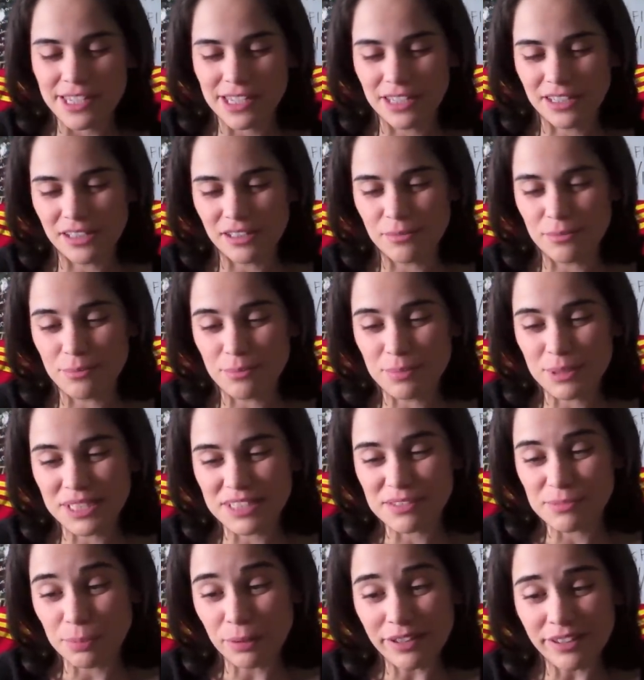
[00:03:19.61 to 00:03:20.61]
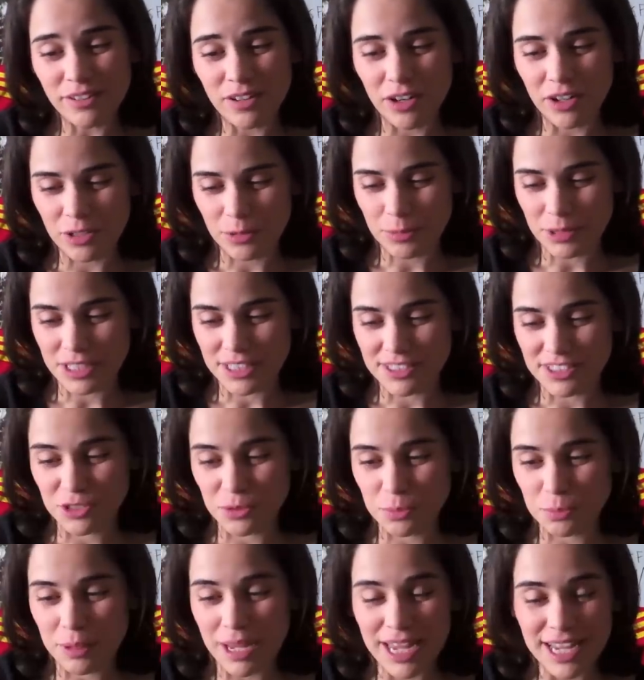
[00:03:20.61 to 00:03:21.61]
Um, but it's pretty hard because
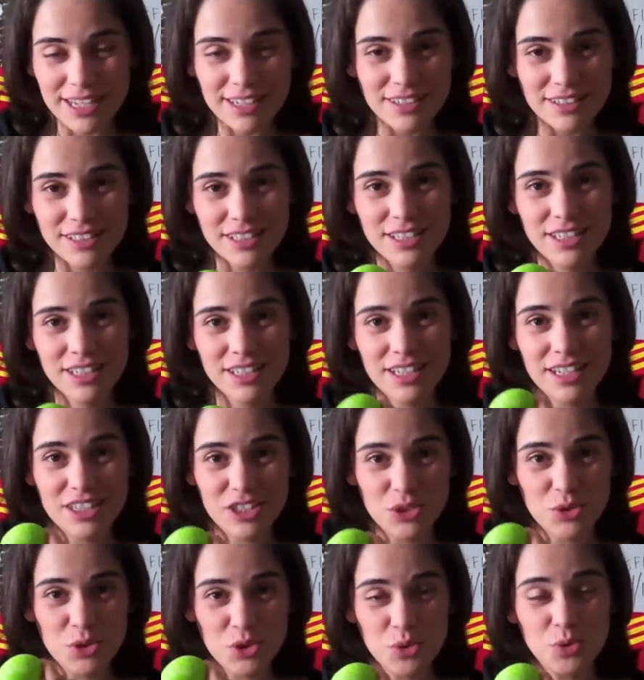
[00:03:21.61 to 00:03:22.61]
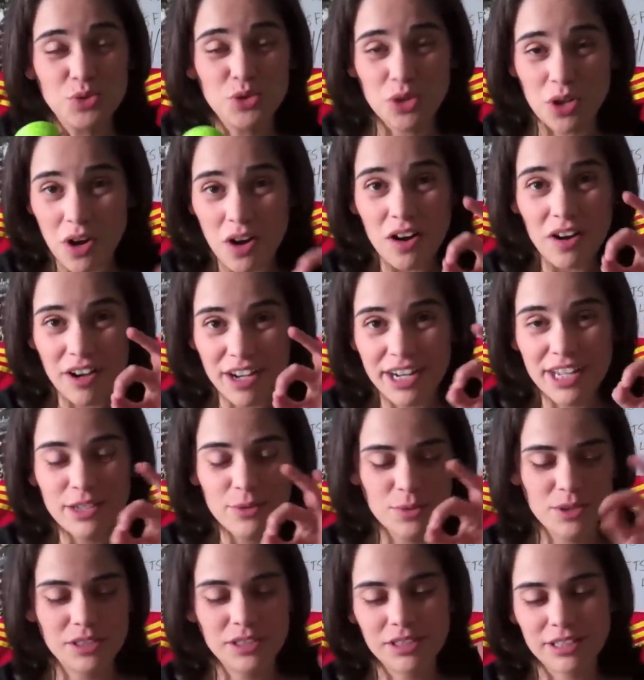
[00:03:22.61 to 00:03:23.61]
you paint you, you draw on
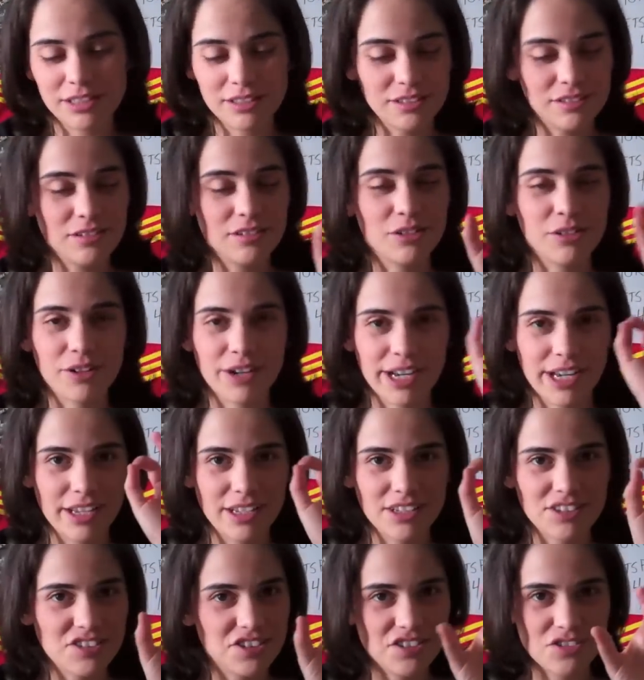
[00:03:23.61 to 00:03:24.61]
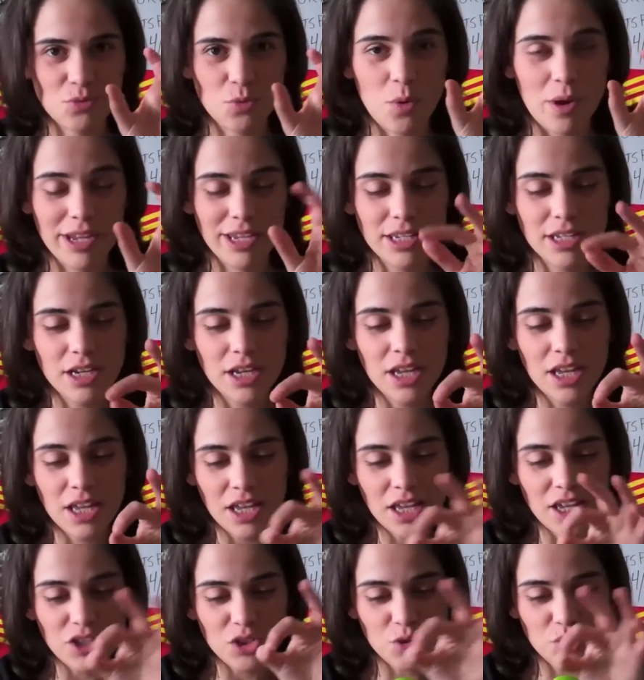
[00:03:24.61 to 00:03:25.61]
it with like a little crayon, it's just white.
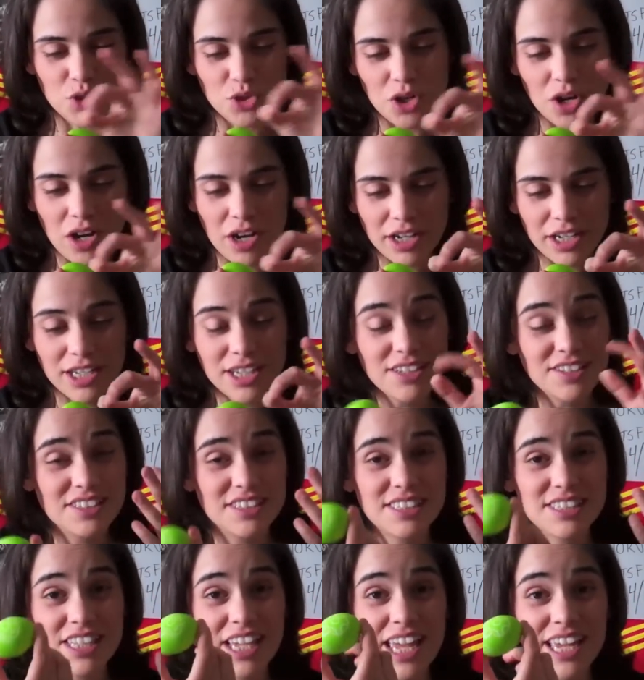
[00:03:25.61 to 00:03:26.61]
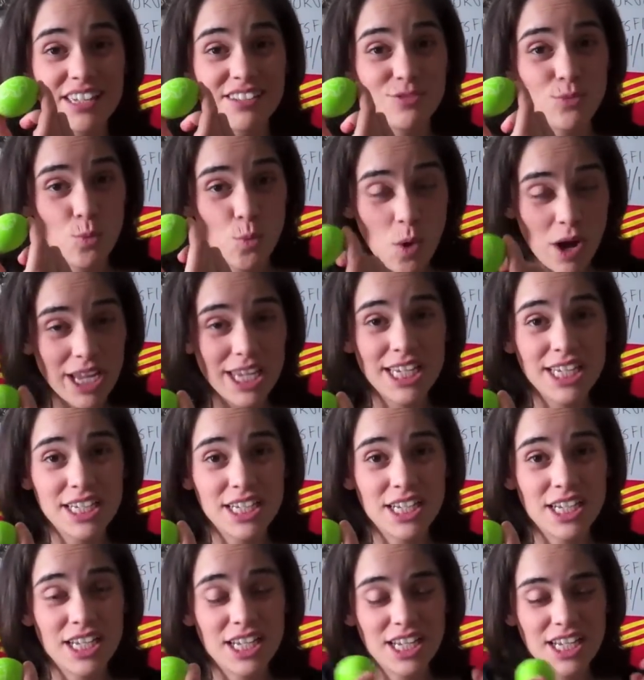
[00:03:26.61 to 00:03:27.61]
You draw on it, and since the egg is white,
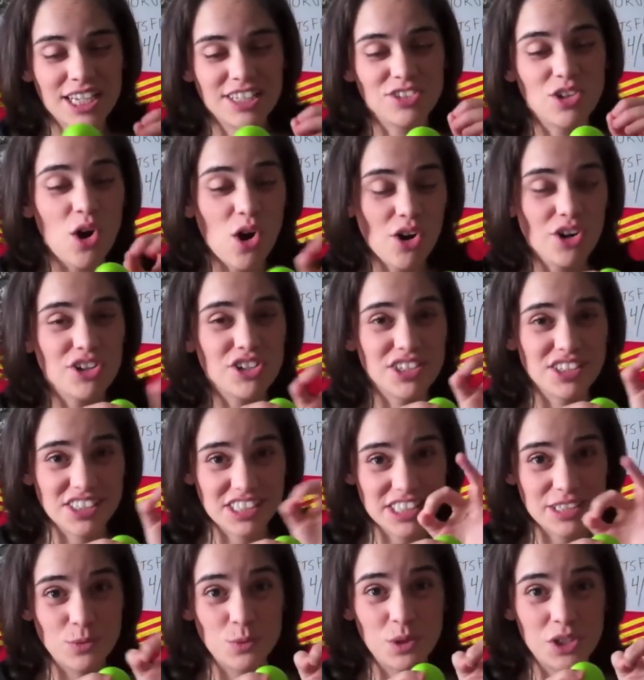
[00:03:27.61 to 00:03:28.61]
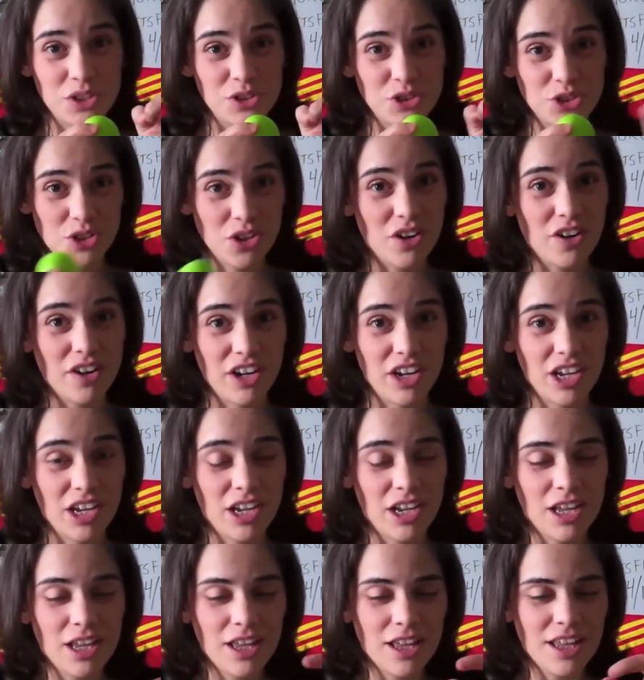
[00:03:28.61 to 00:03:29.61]
it's hard to see what you're drawing.
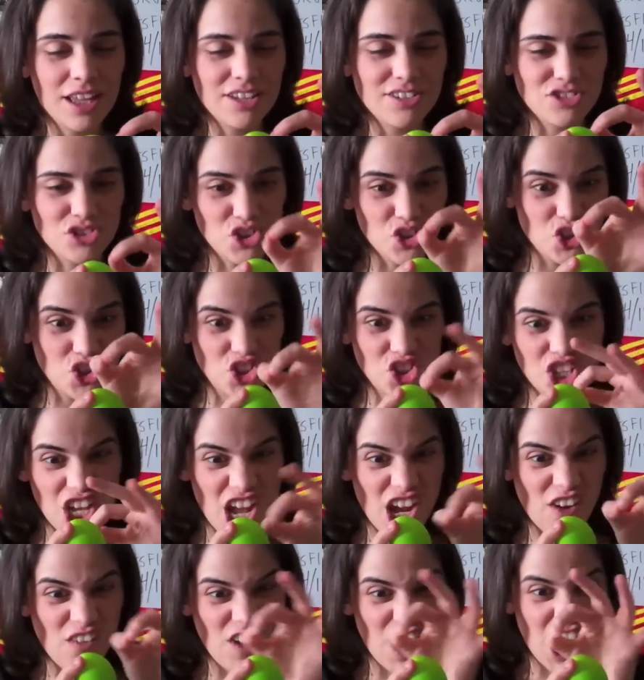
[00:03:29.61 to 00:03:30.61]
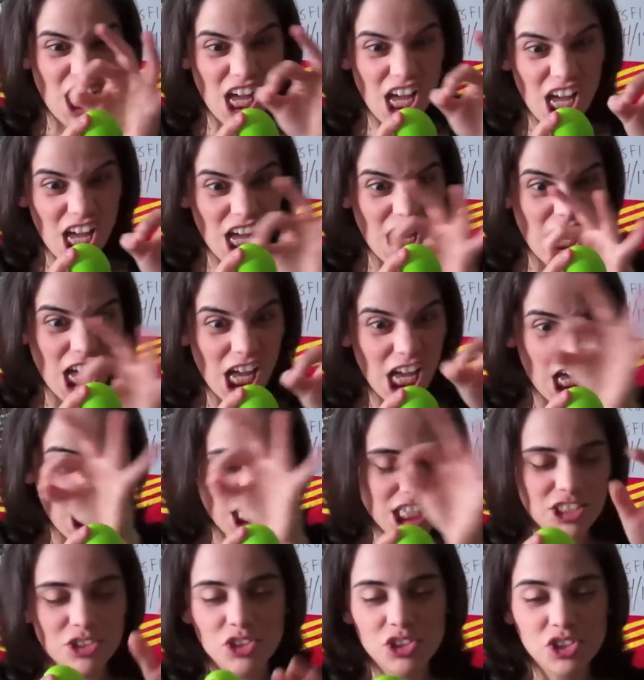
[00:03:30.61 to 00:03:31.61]
So you're just like,
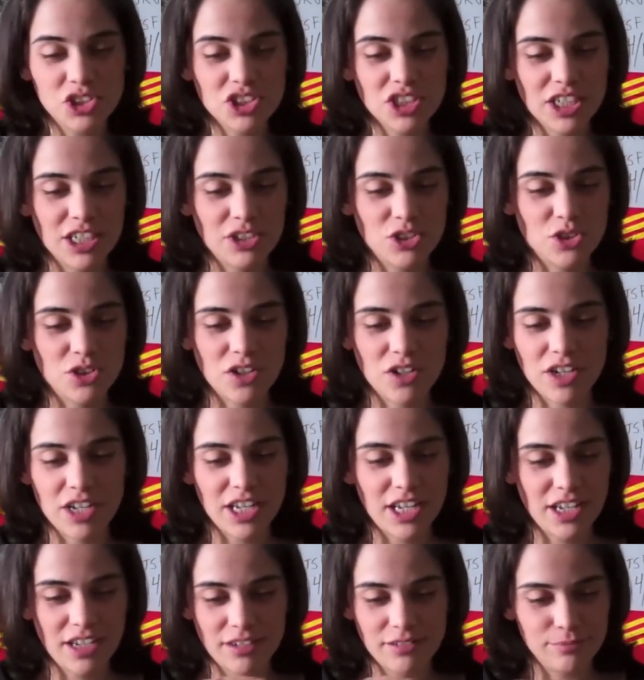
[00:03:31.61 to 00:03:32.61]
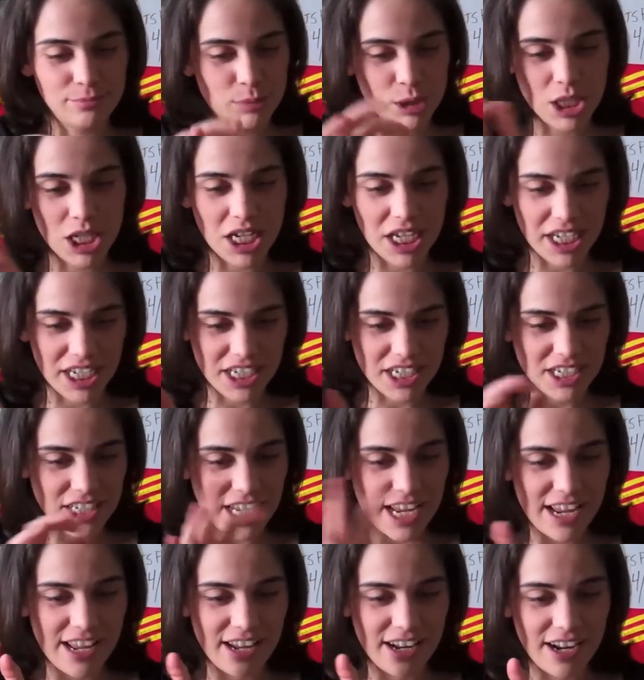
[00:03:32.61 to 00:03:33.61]
what? You're just like drawing blind,
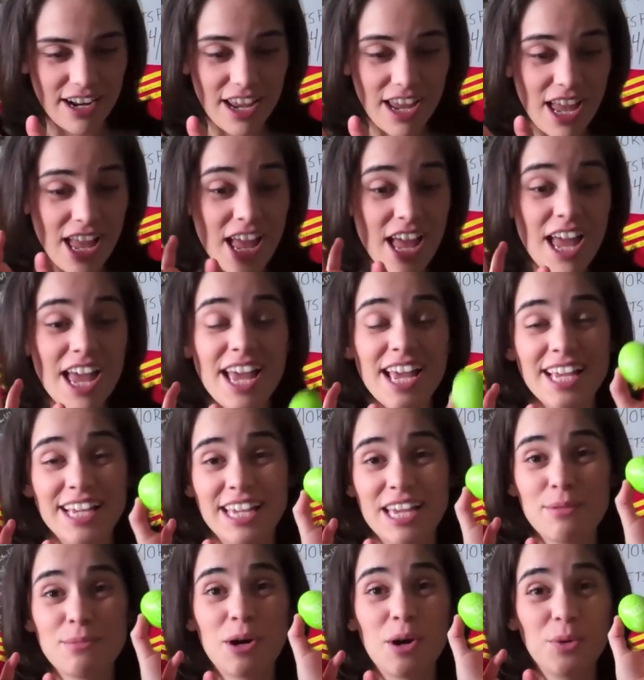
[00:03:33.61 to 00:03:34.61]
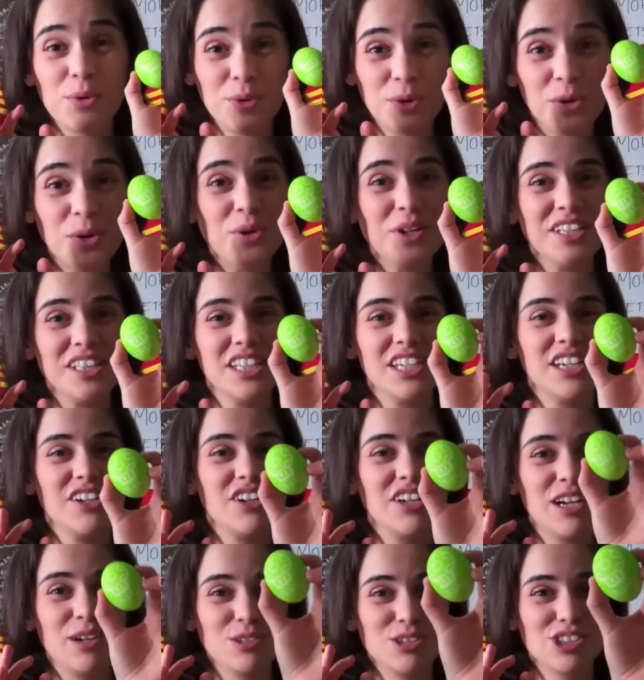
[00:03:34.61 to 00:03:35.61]
and it came out really
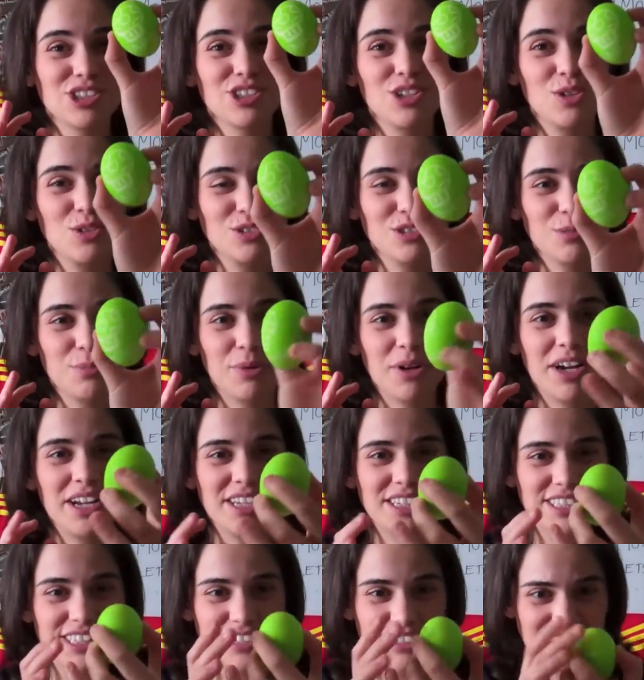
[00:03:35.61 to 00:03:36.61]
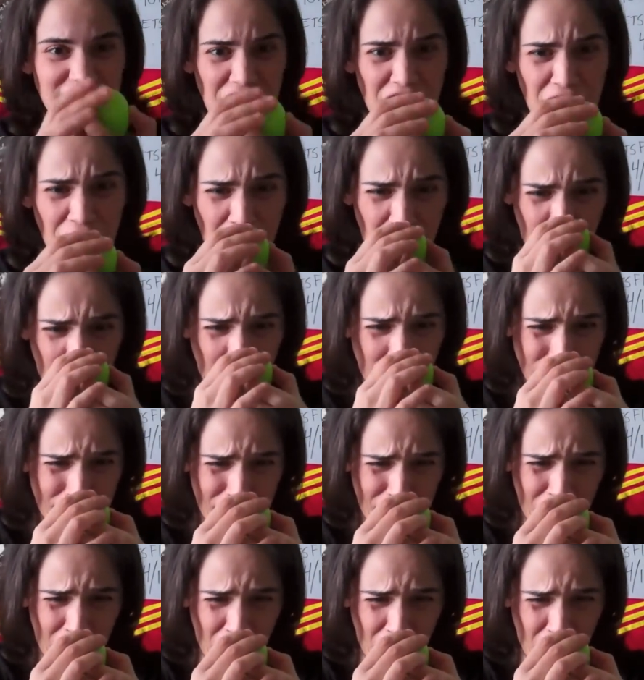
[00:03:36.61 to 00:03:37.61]
good. I was so surprised. I was like, oh
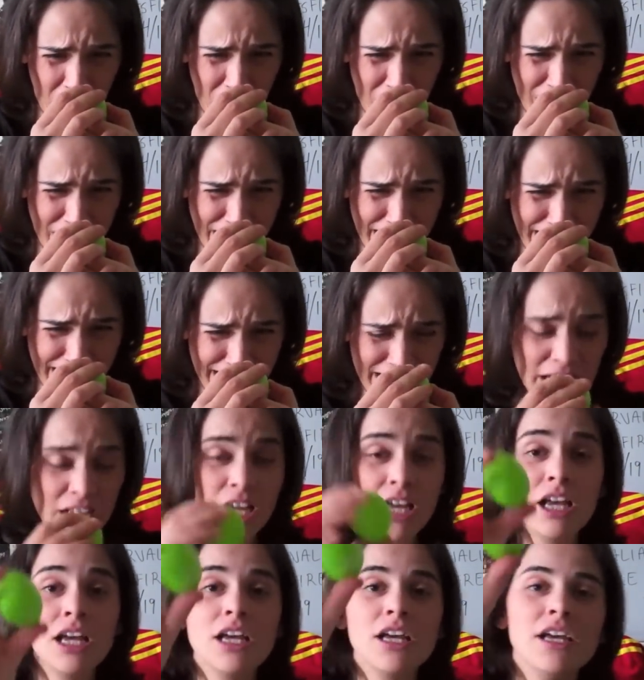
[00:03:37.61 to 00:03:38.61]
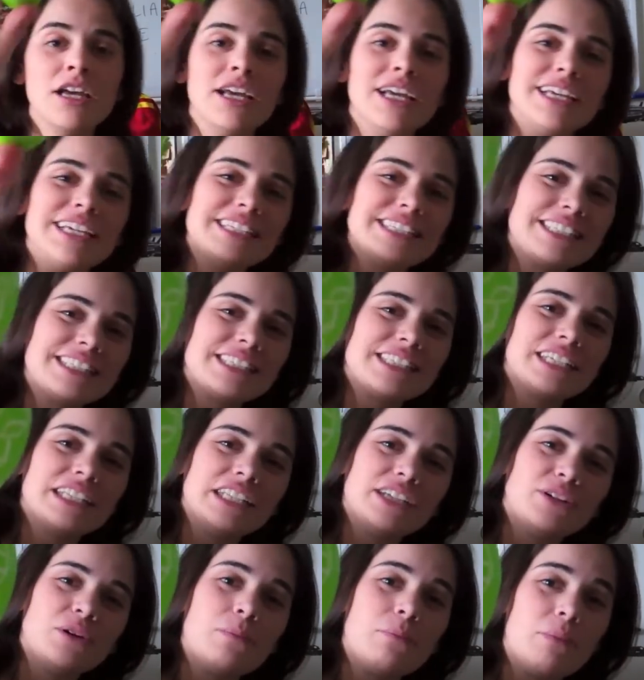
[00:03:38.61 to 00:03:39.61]
my god! It's the
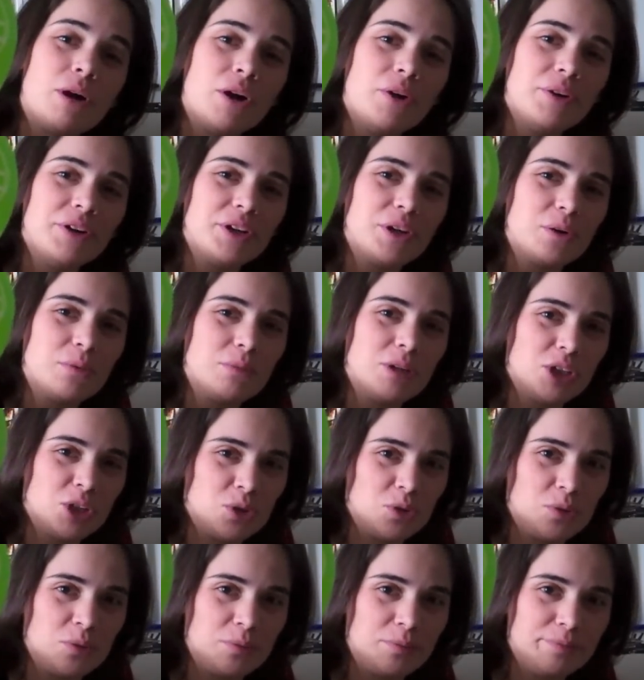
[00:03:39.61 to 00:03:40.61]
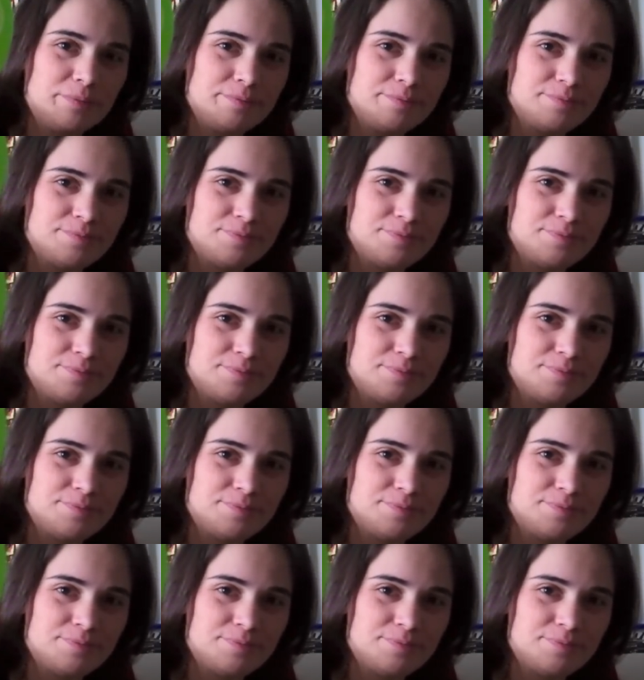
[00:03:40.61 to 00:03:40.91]
little Mario mushroom.